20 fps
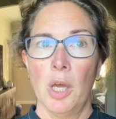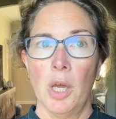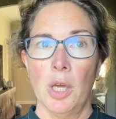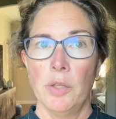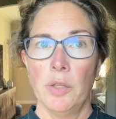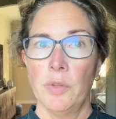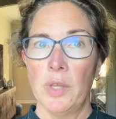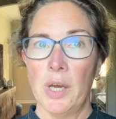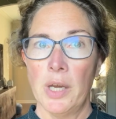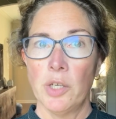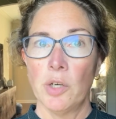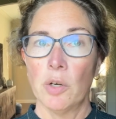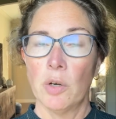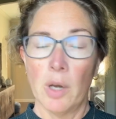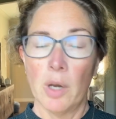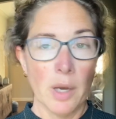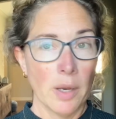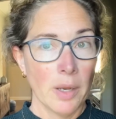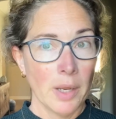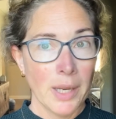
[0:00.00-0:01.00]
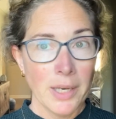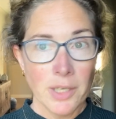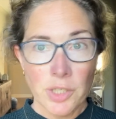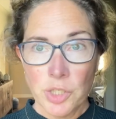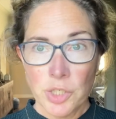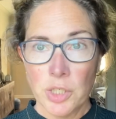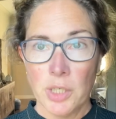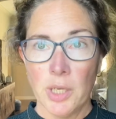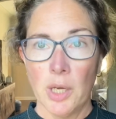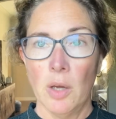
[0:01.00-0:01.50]
that your
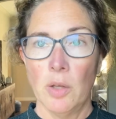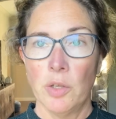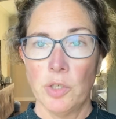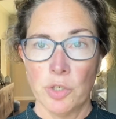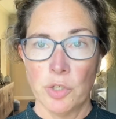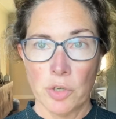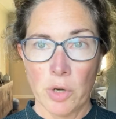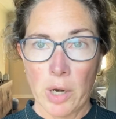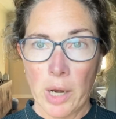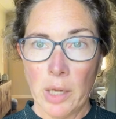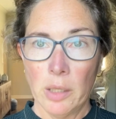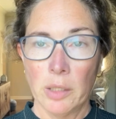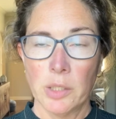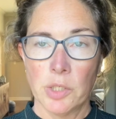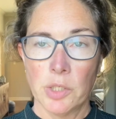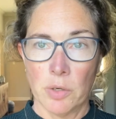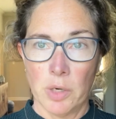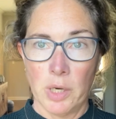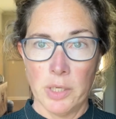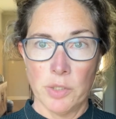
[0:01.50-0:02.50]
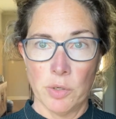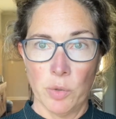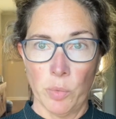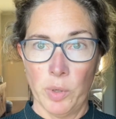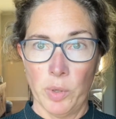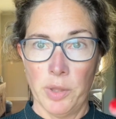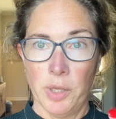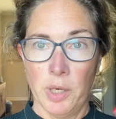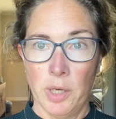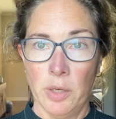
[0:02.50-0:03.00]
HDL and your triglycerides are
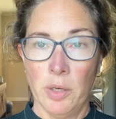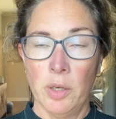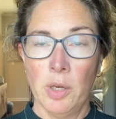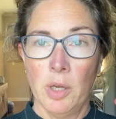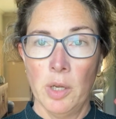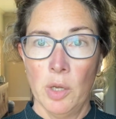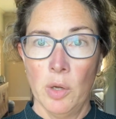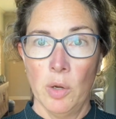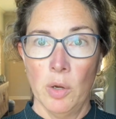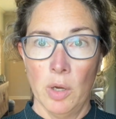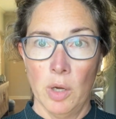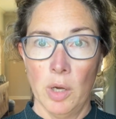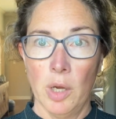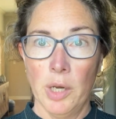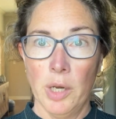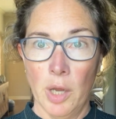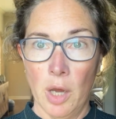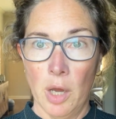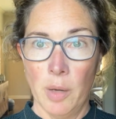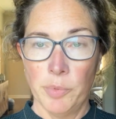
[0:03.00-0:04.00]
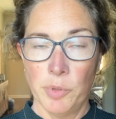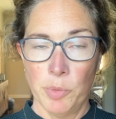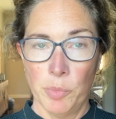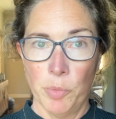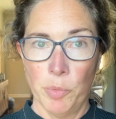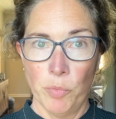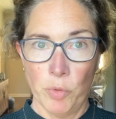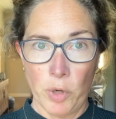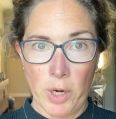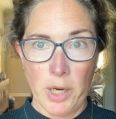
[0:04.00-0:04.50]
within an
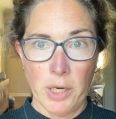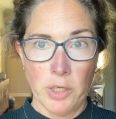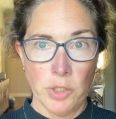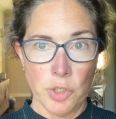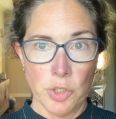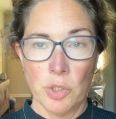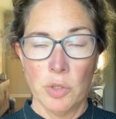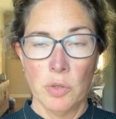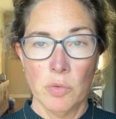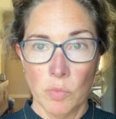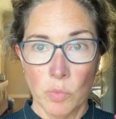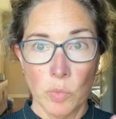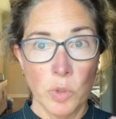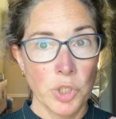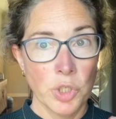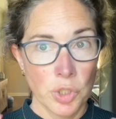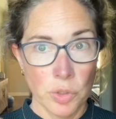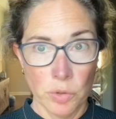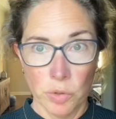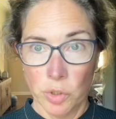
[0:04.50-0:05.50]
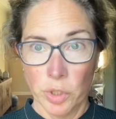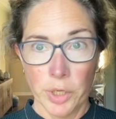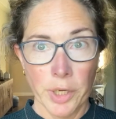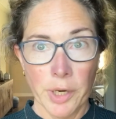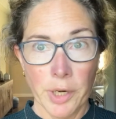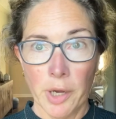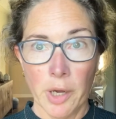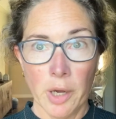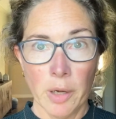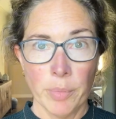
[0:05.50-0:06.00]
optimum range, which look it
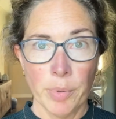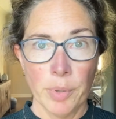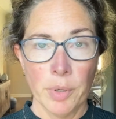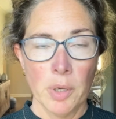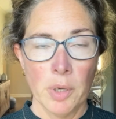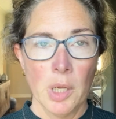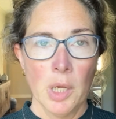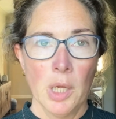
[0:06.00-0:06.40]
up.